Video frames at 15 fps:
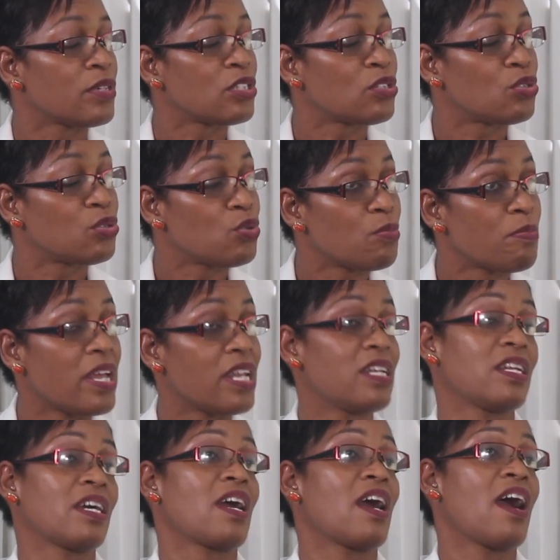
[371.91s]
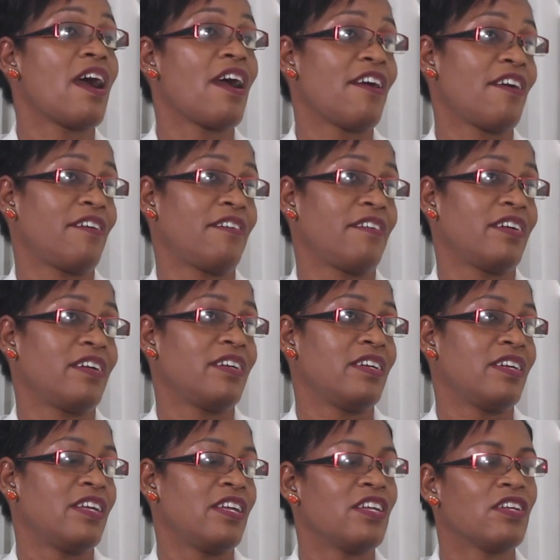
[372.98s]
There were 2 men in the car,
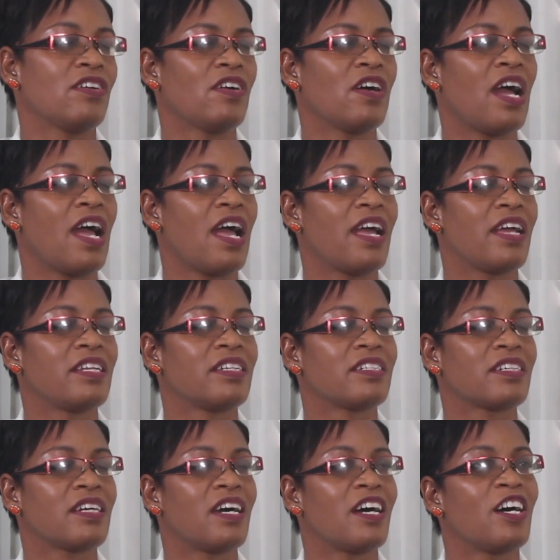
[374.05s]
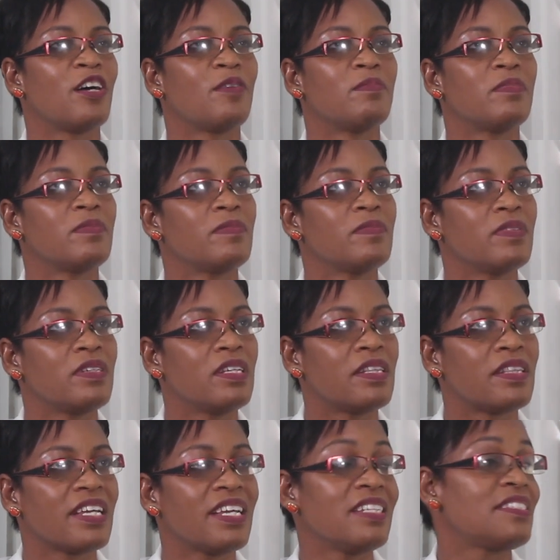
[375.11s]
you know, and
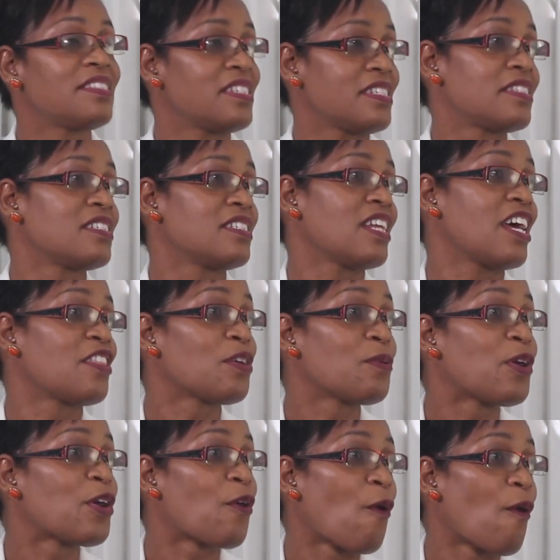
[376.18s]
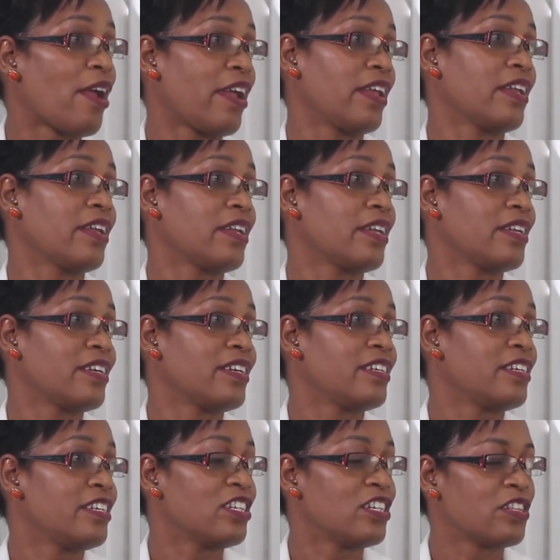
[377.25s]
they insisted that they were going,
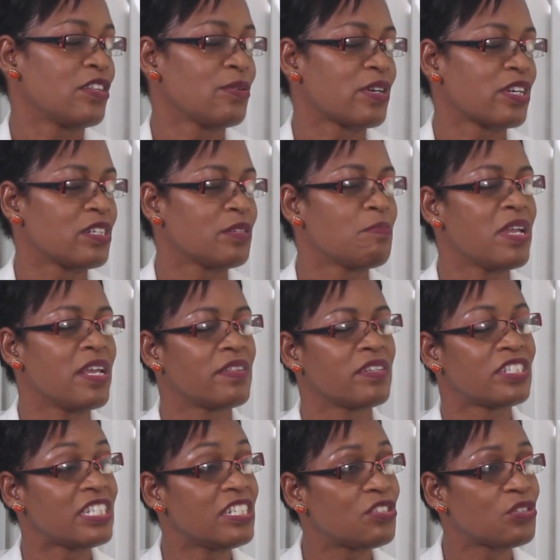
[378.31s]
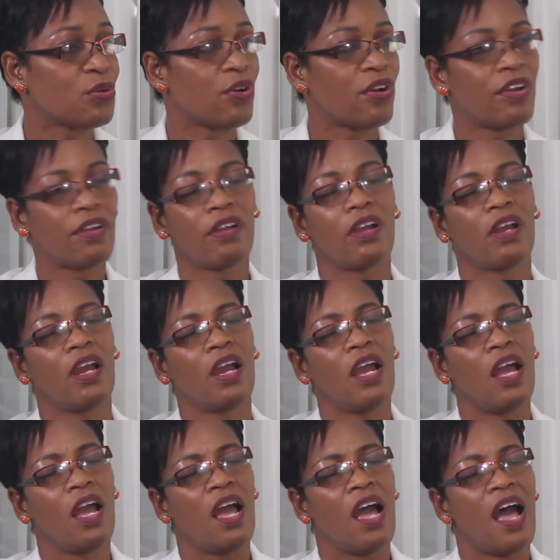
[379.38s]
you know, they were going to make the detour.
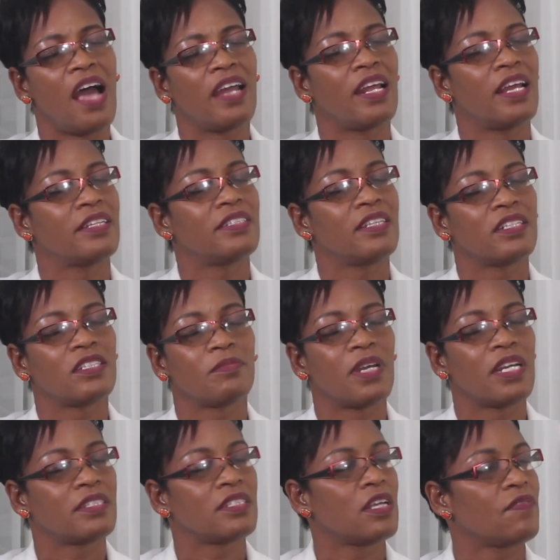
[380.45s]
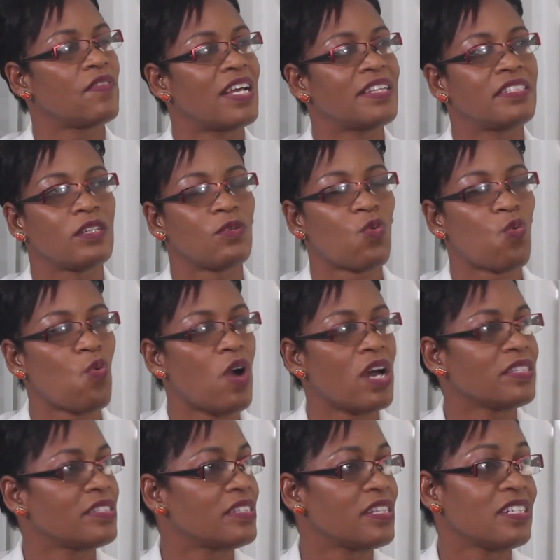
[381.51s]
And I said to myself, I said,
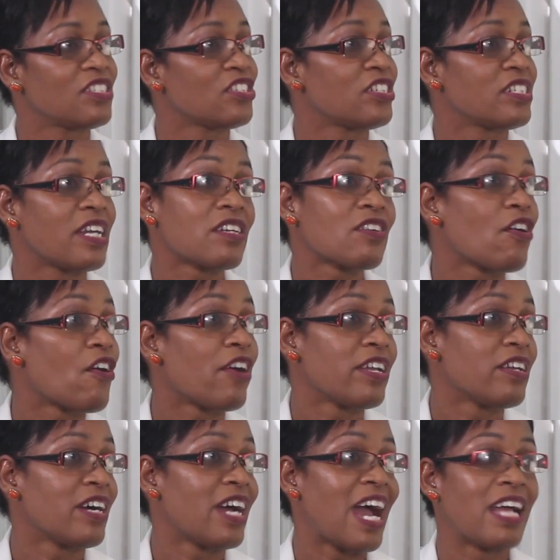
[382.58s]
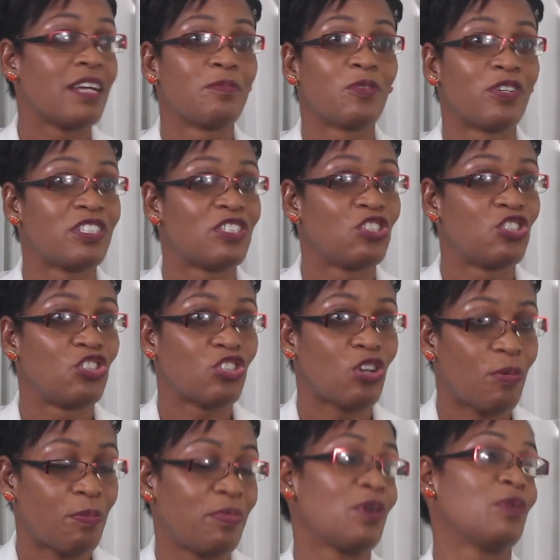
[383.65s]
once they turn that corner, I'm going to
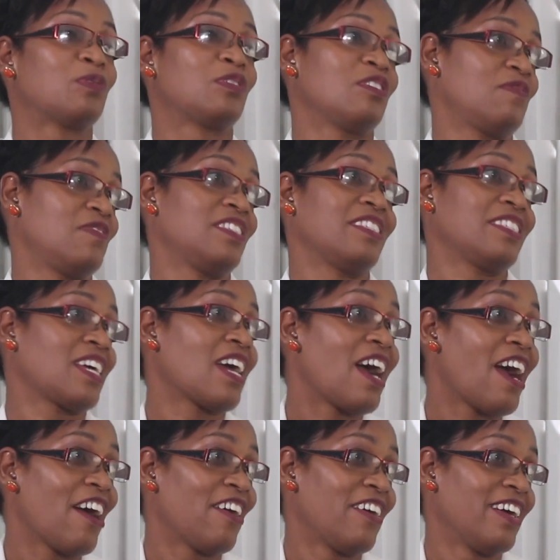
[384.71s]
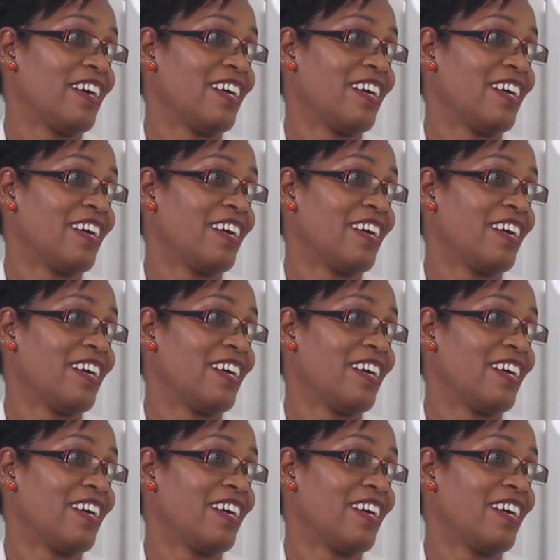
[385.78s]
jump out of this car.